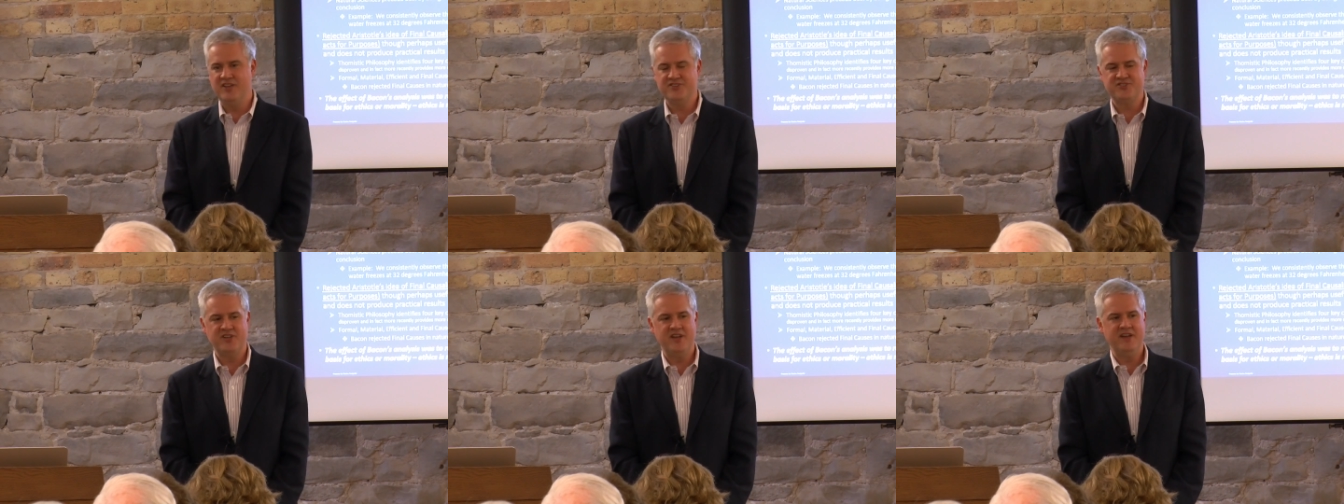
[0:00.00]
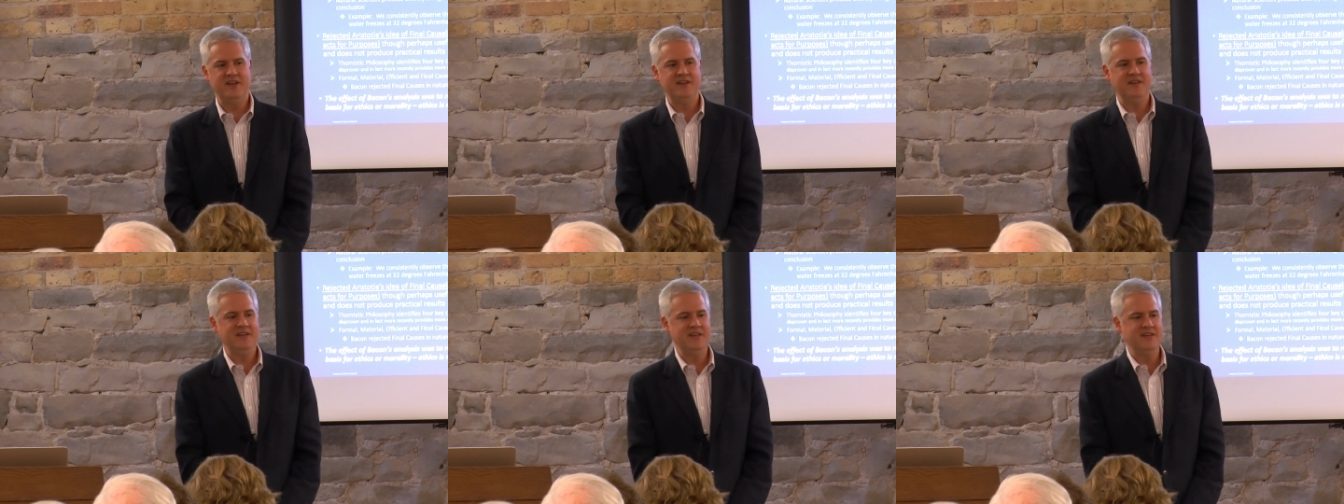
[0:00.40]
I'll
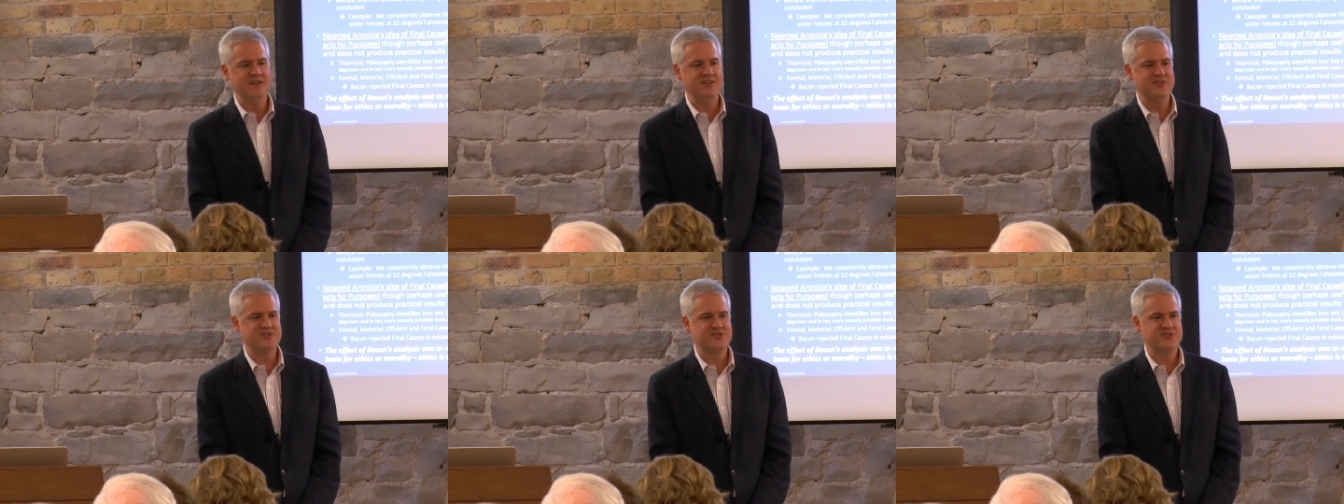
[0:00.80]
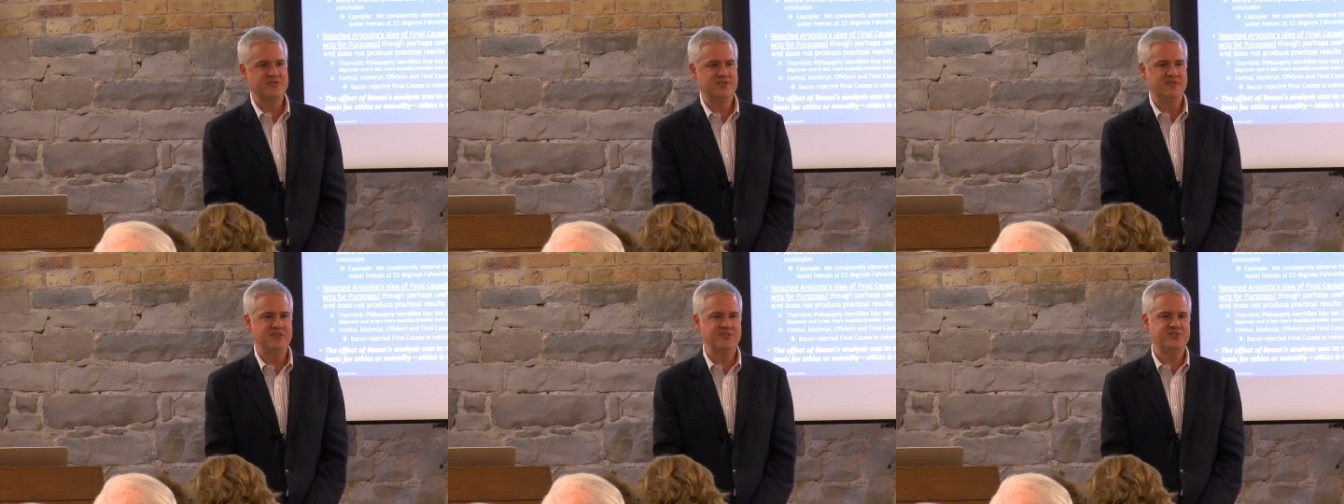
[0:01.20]
say is
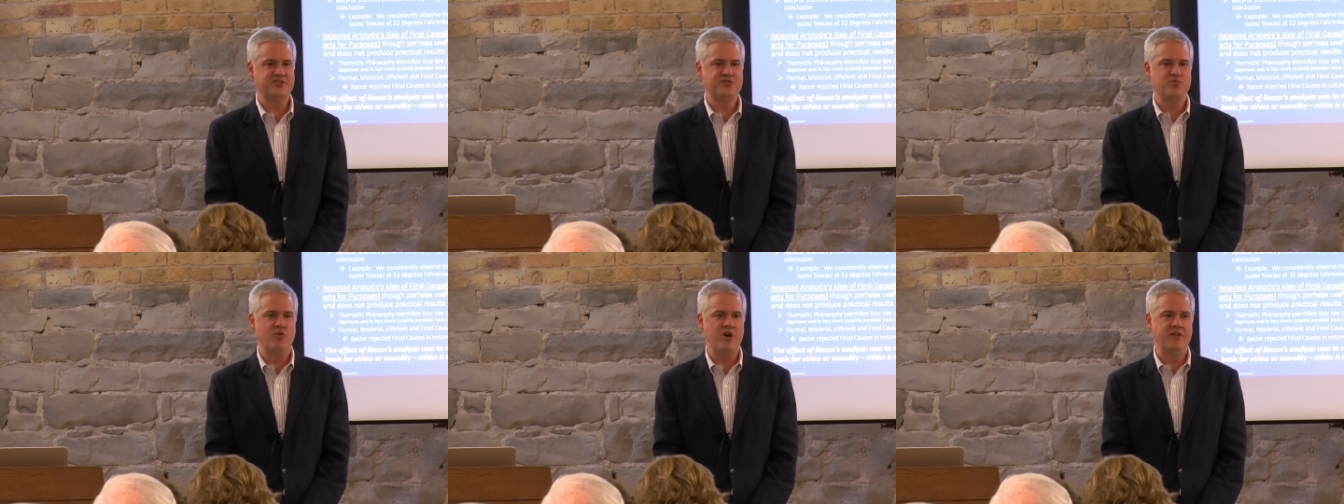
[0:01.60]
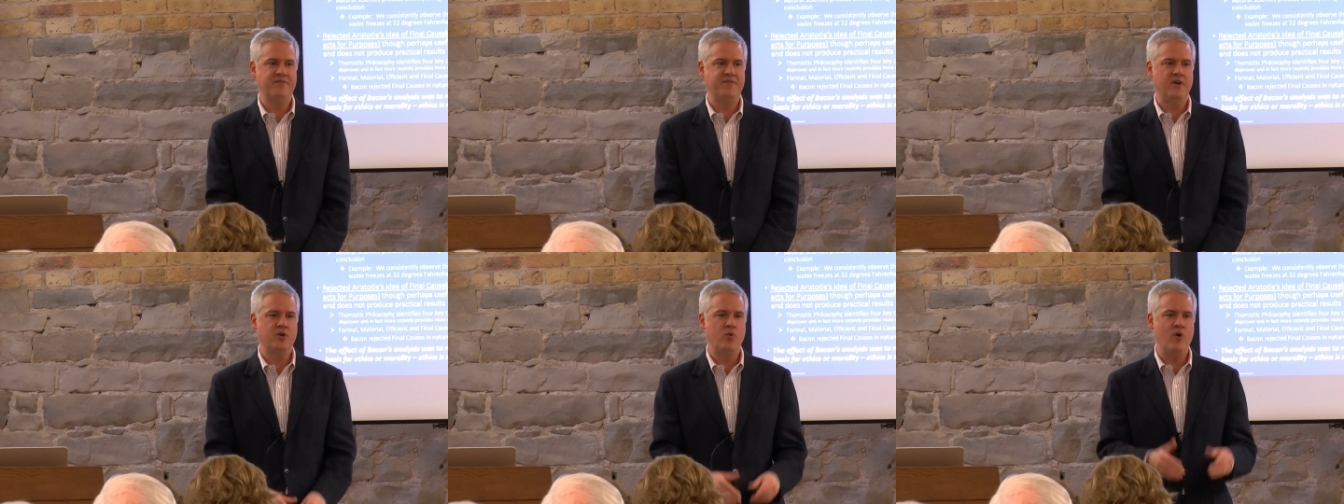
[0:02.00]
this is one
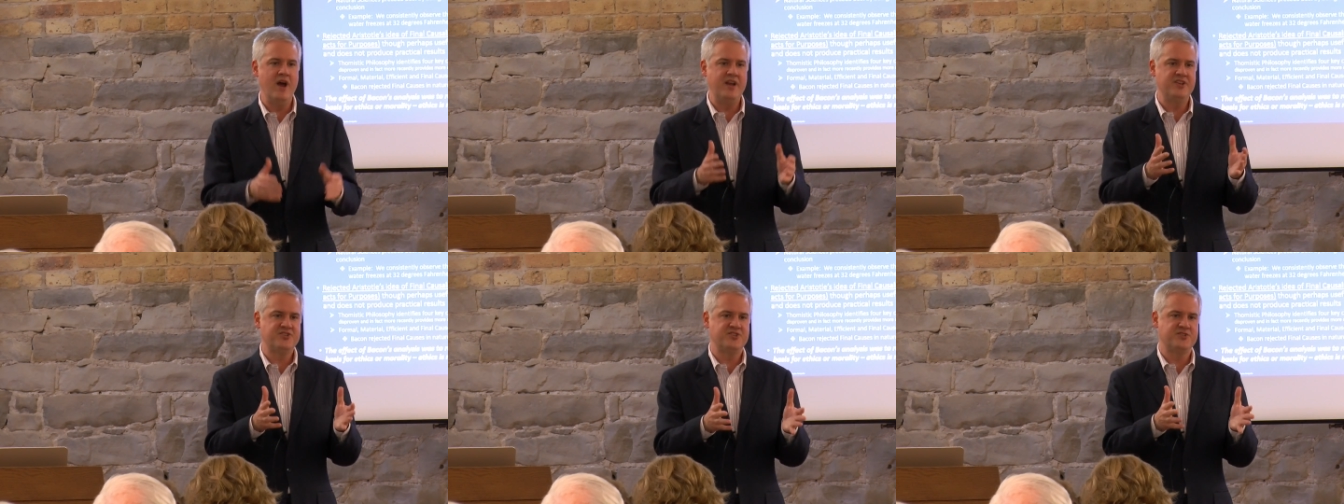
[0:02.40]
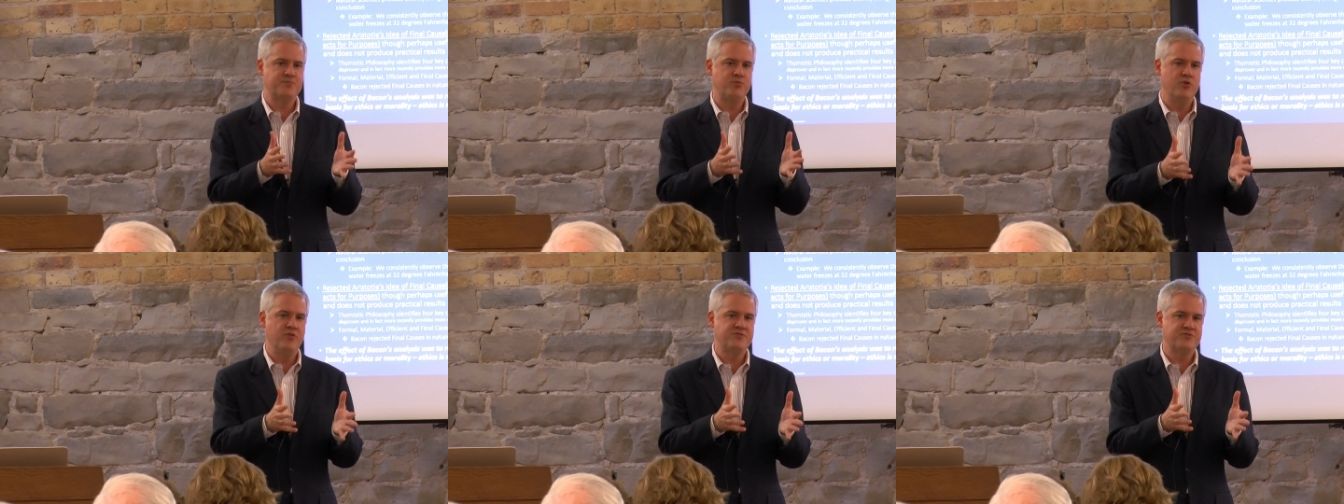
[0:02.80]
of Aquinas'
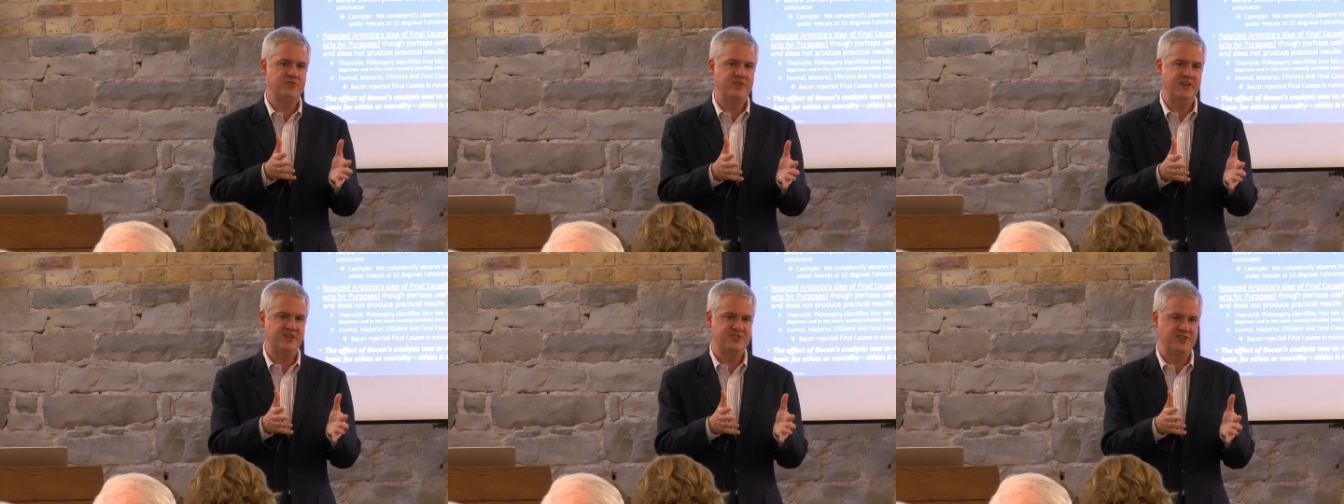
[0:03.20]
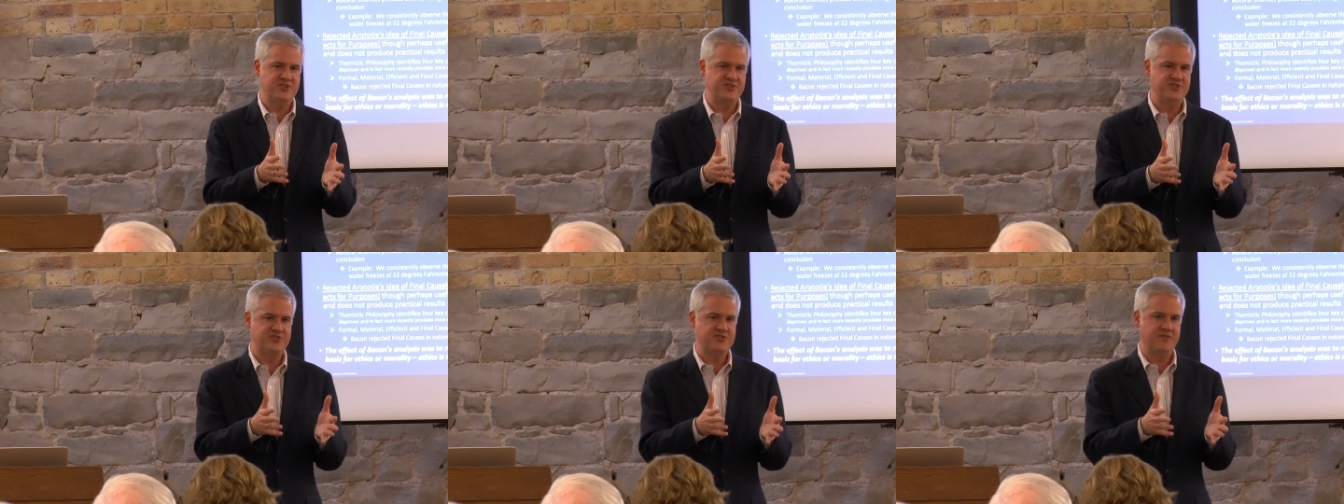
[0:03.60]
proofs for the
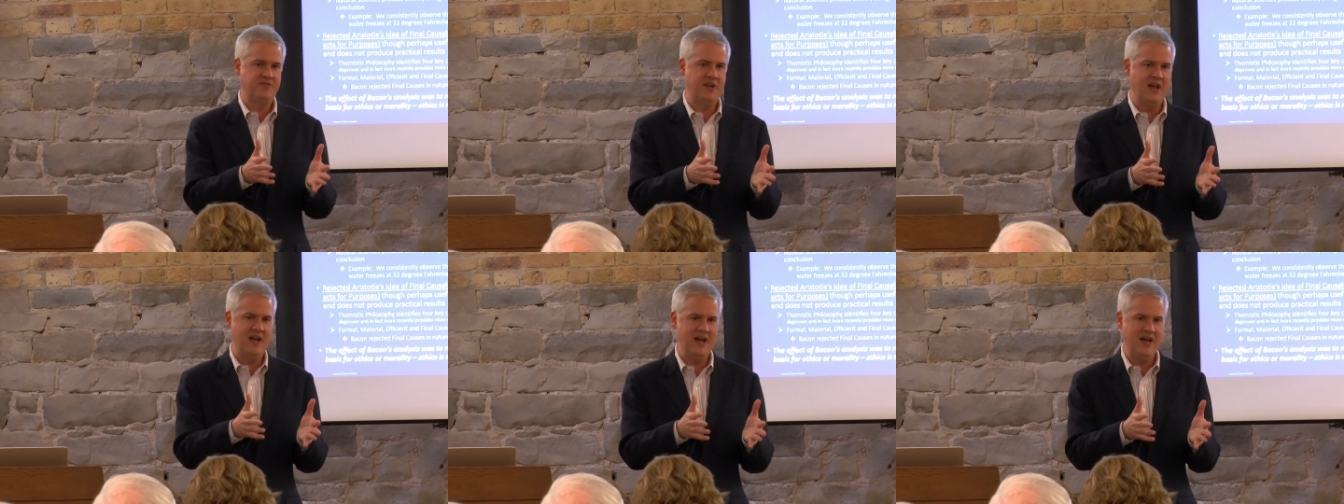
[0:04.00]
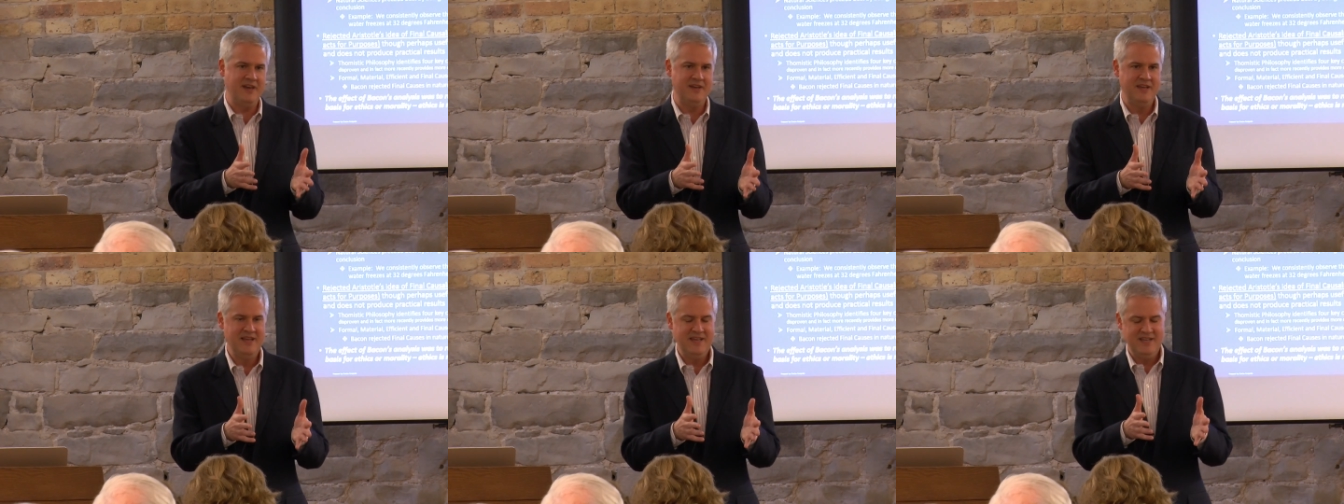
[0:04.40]
existence of
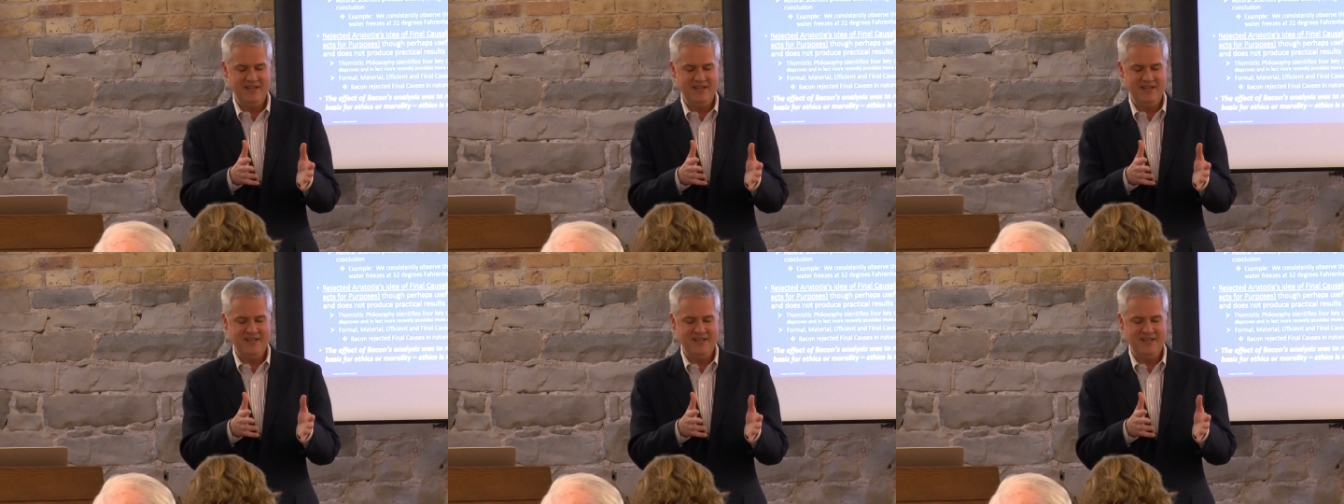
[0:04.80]
God